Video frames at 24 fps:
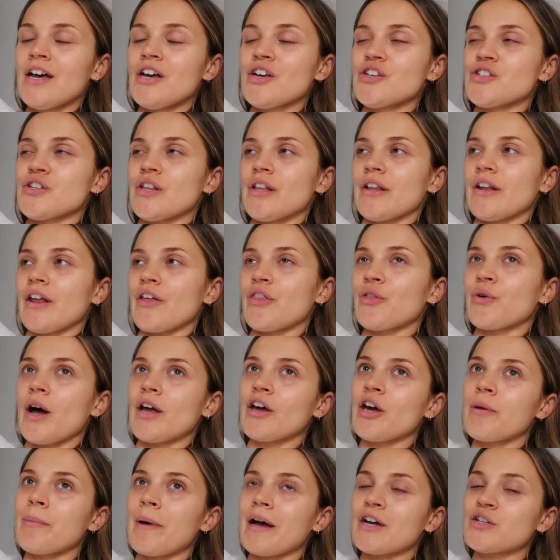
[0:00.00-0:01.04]
So then I thought I'd
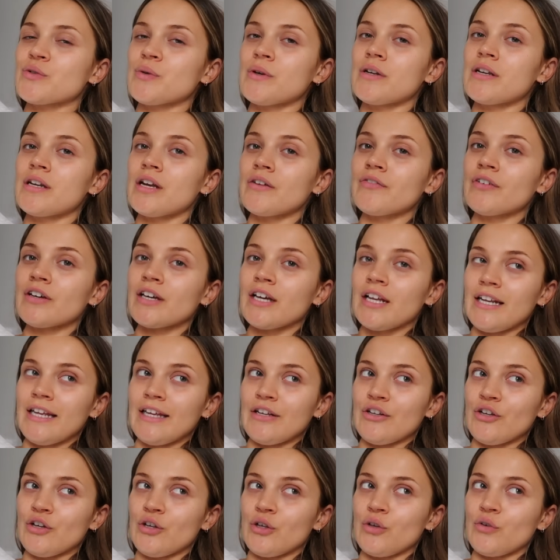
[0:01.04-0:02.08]
go back to another
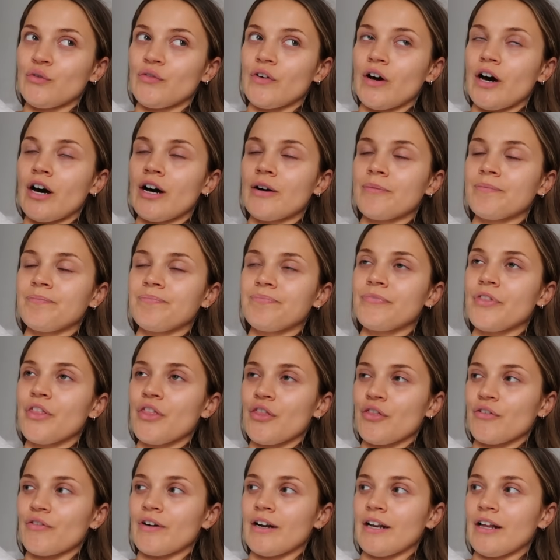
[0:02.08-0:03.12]
Colleen Hoover
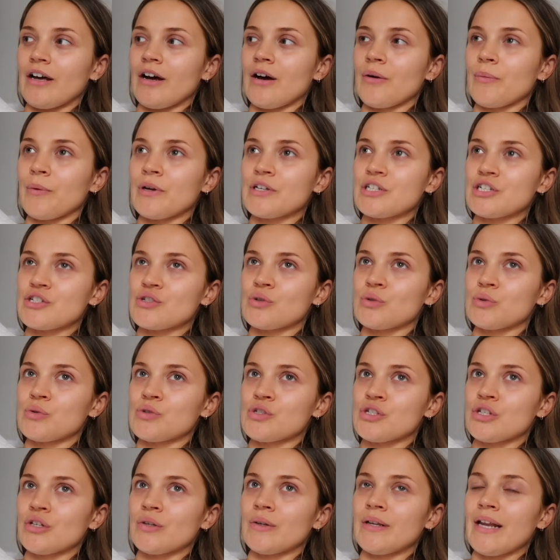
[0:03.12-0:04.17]
thriller, which is
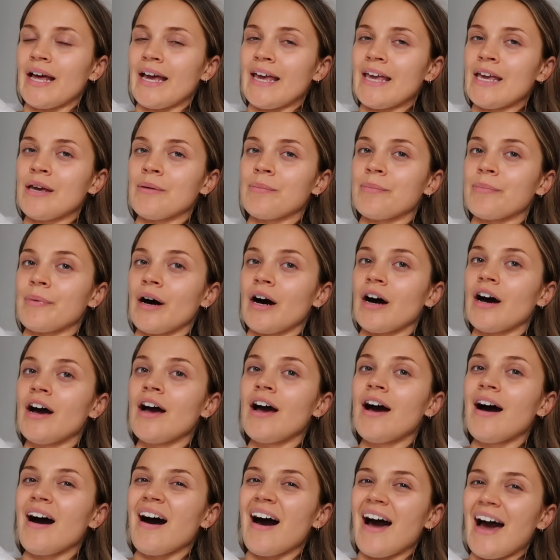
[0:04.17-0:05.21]
called Too Late, but
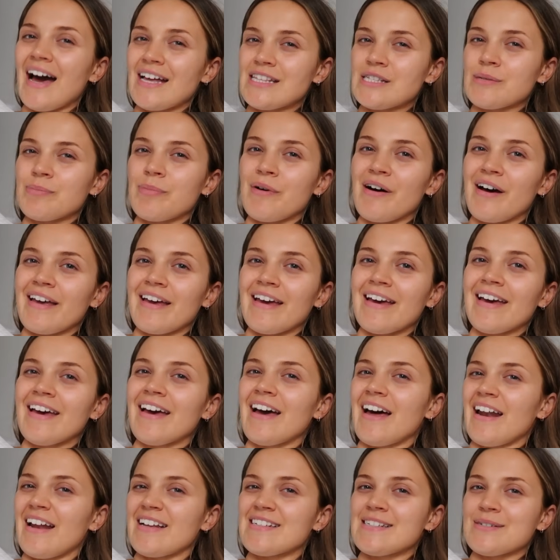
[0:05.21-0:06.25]
had to buy it
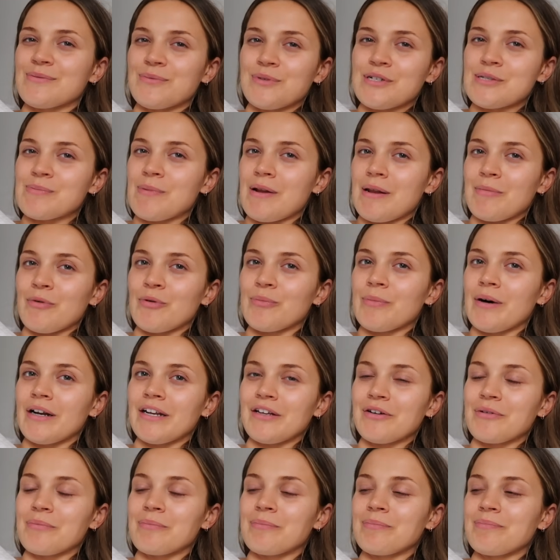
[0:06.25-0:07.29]
and I didn't want to spend any more
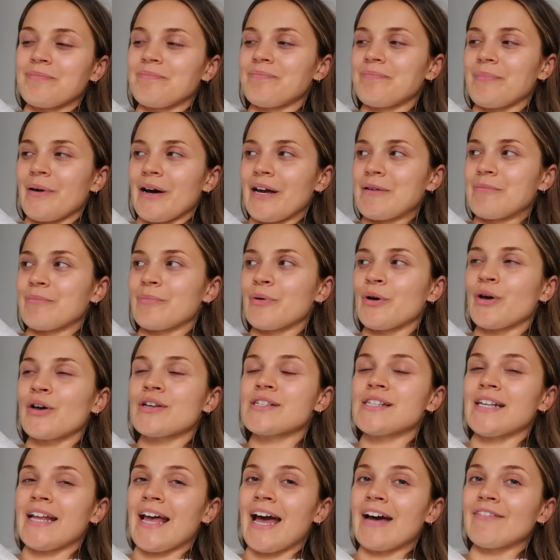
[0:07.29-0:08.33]
money on buying
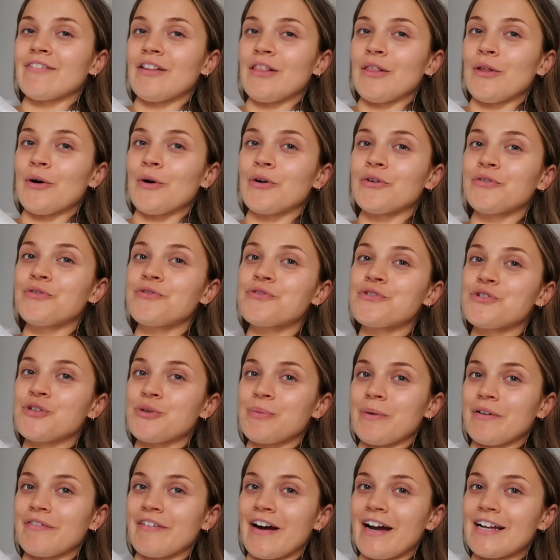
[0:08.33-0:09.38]
books, and I have a lot of to
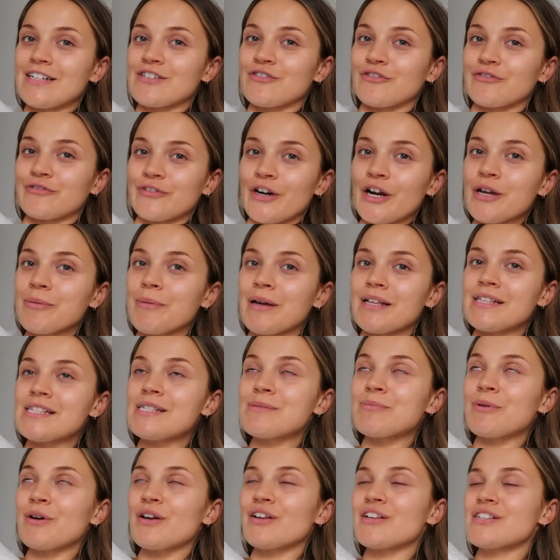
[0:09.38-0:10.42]
be read romance
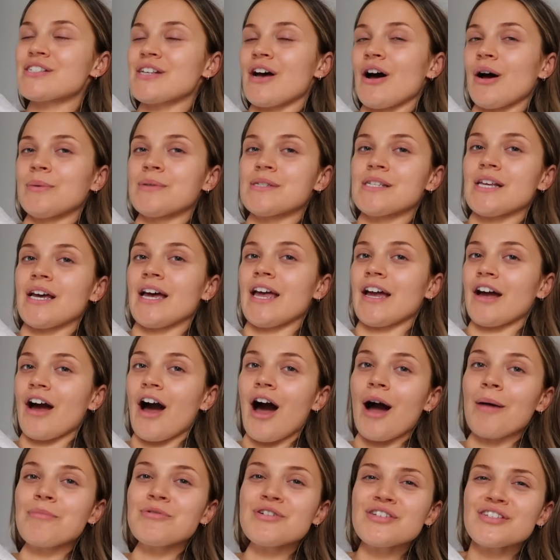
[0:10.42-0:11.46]
books, so I was like,
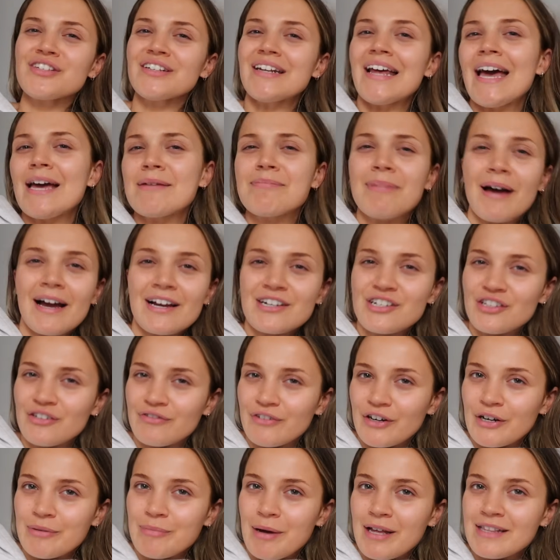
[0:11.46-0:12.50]
I'm just gonna head back to the
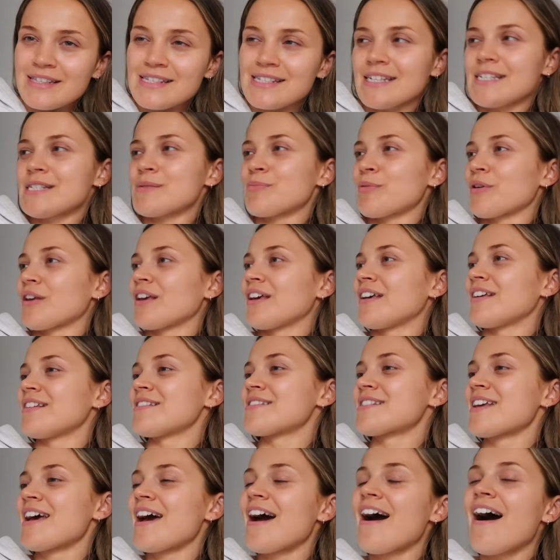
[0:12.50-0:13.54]
romances
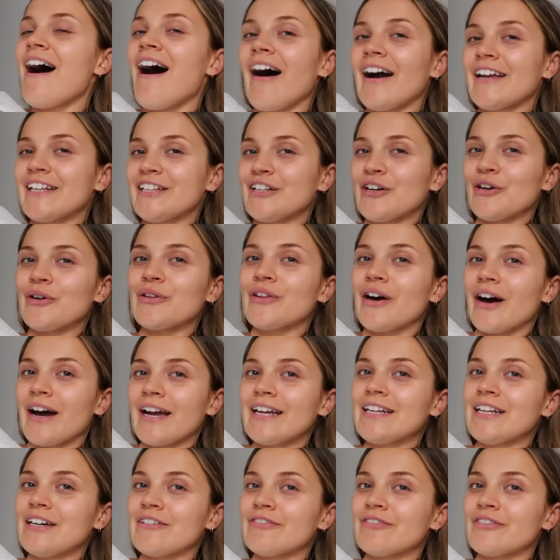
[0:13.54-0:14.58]
because I know that I
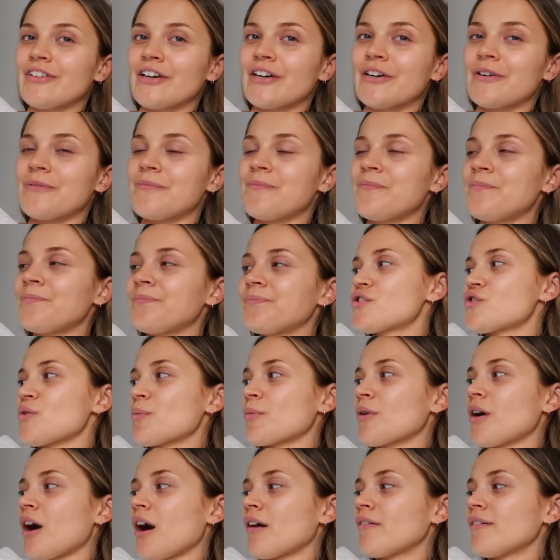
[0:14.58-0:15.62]
love them. So
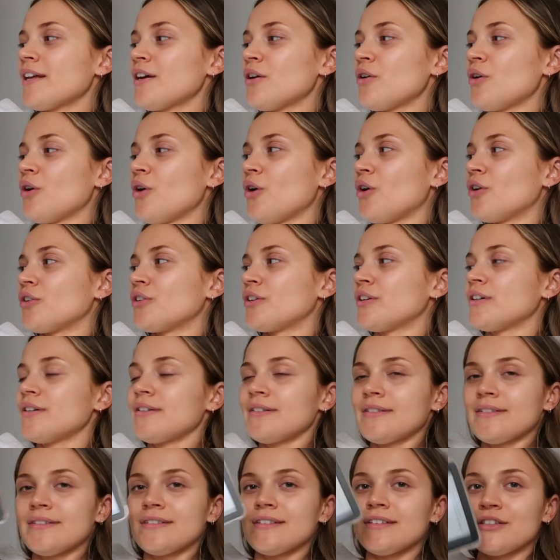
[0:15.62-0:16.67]
I'm currently on
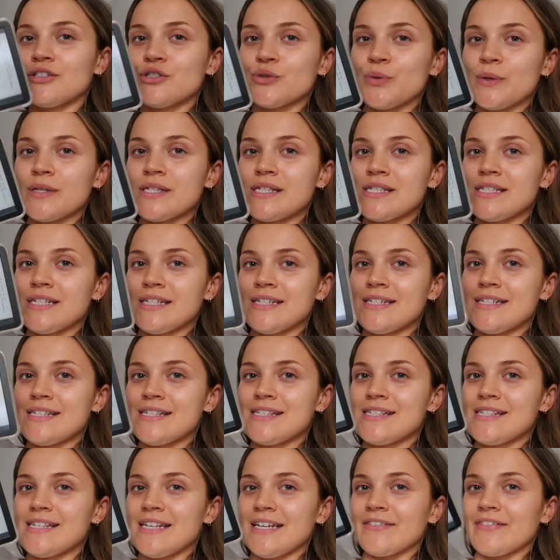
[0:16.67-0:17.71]
the Twisted
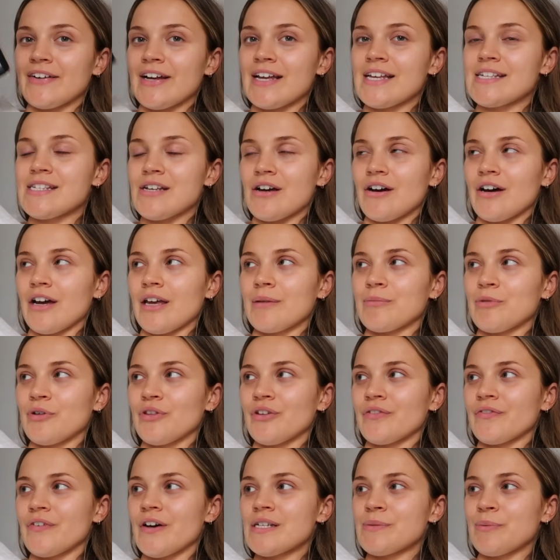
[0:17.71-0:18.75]
series. I'm on
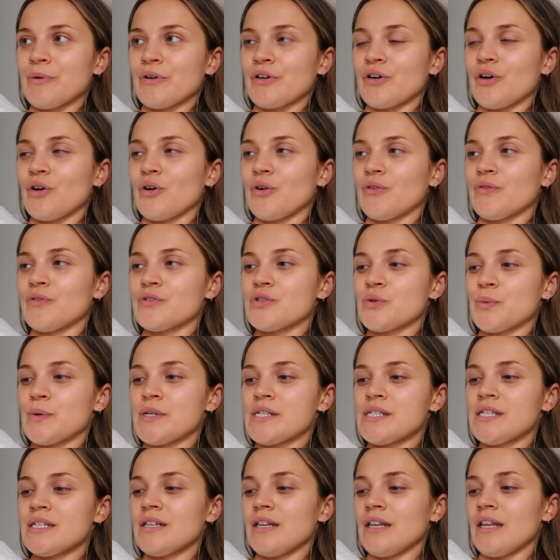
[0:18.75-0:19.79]
the first book of
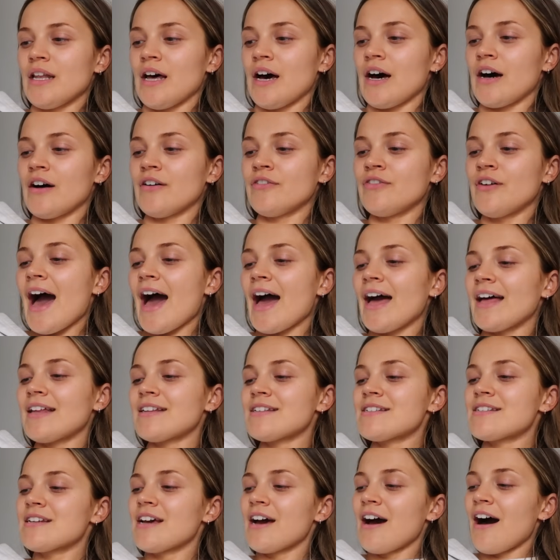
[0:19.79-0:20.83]
Twisted Love,
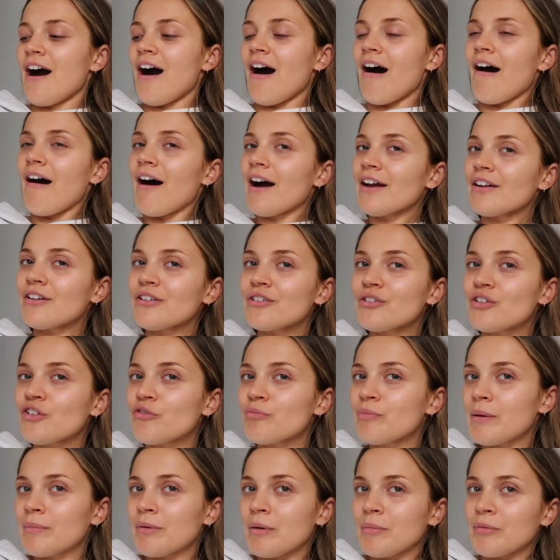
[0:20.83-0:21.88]
and I don't know if
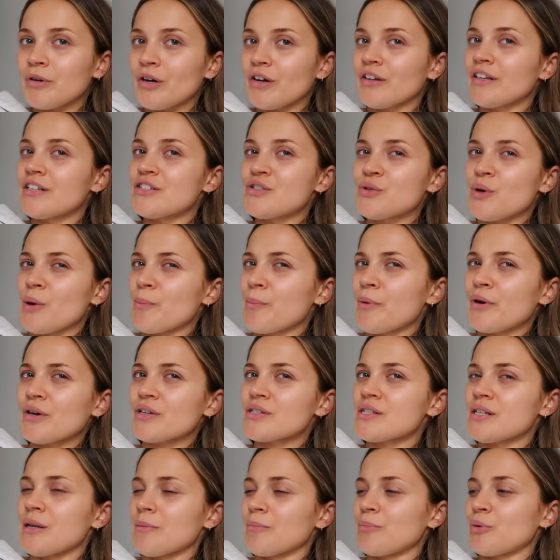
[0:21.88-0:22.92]
maybe I'm going into a book
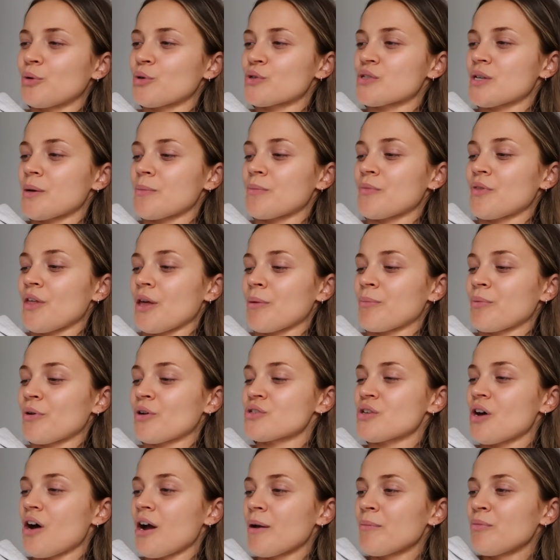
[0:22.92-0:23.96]
slump or something
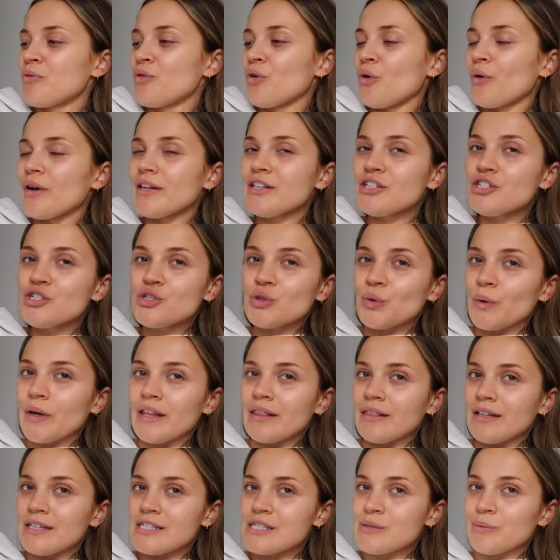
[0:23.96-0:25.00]
because I'm not
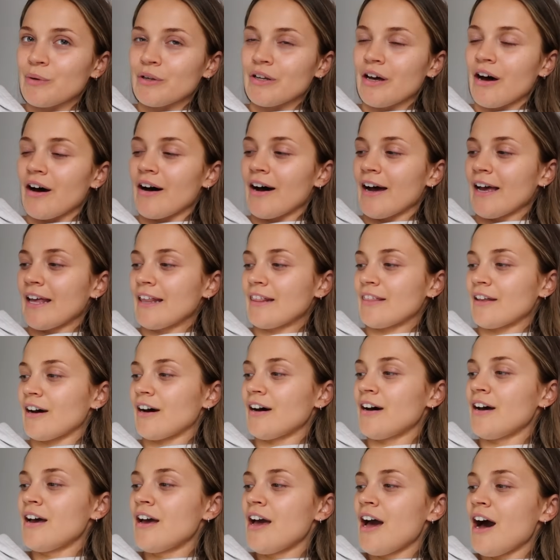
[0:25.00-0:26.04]
enjoying this one
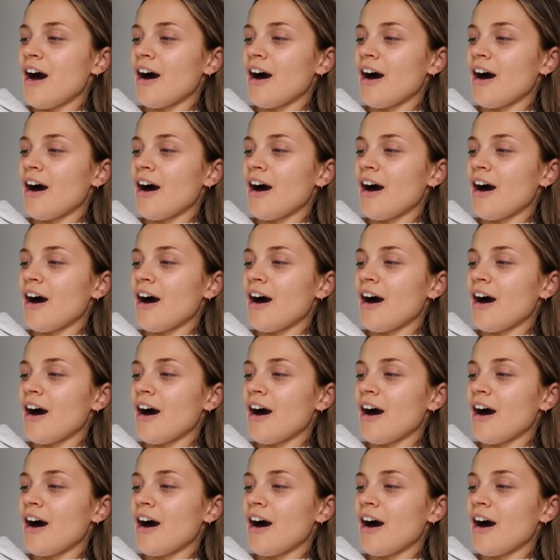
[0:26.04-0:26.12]
either.